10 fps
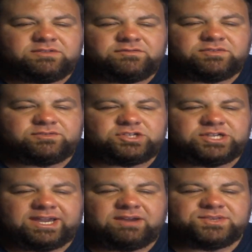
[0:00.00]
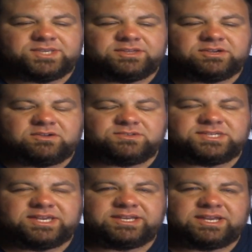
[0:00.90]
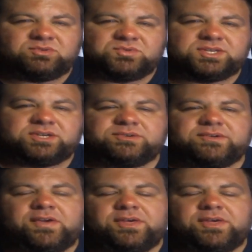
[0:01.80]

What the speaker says: feel free to check out his other content, and also